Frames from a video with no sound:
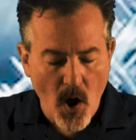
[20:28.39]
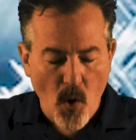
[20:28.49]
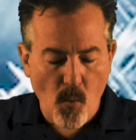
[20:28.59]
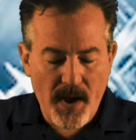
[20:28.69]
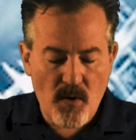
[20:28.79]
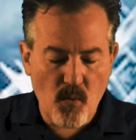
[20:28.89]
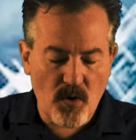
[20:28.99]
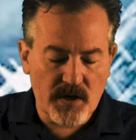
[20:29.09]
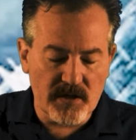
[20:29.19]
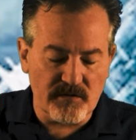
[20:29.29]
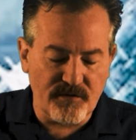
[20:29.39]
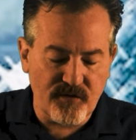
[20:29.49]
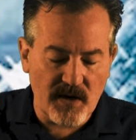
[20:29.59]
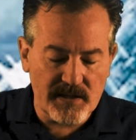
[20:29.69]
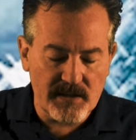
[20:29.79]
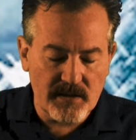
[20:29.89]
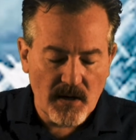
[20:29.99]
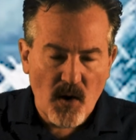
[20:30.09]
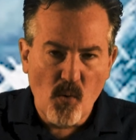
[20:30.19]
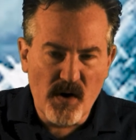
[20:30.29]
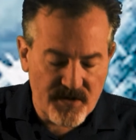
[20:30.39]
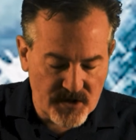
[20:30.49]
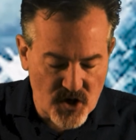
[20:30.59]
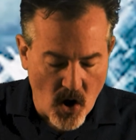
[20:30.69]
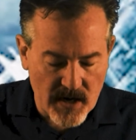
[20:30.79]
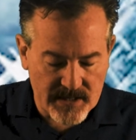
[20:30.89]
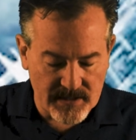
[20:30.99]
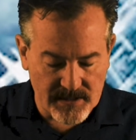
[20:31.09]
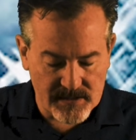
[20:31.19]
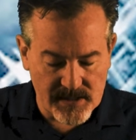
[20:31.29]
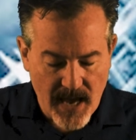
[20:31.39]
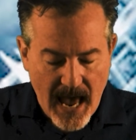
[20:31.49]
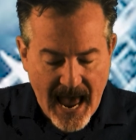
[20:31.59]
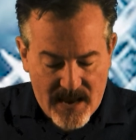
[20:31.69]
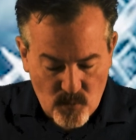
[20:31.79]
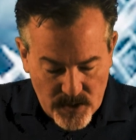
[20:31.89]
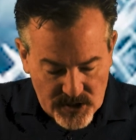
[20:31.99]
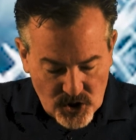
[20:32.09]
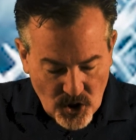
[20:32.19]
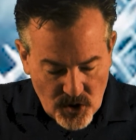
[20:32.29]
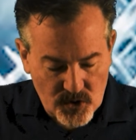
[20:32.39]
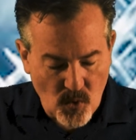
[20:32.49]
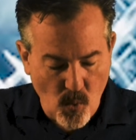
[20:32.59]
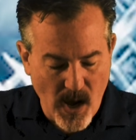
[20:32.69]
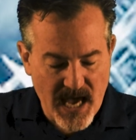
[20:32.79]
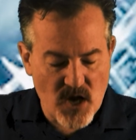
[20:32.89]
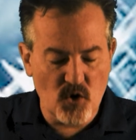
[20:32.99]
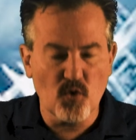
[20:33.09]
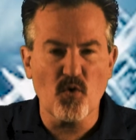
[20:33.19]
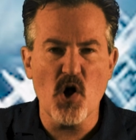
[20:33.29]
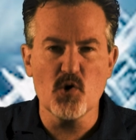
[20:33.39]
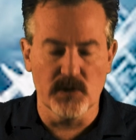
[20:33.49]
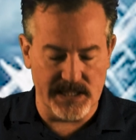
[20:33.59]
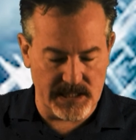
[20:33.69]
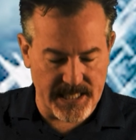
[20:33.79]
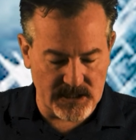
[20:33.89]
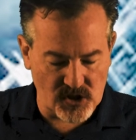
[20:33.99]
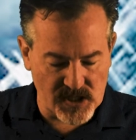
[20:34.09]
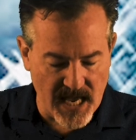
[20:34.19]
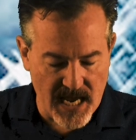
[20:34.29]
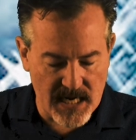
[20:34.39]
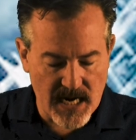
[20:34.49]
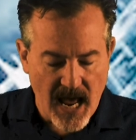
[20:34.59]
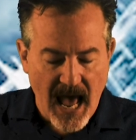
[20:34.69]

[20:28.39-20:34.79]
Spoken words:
we were confronted with darkness and we turned away groaning and saying,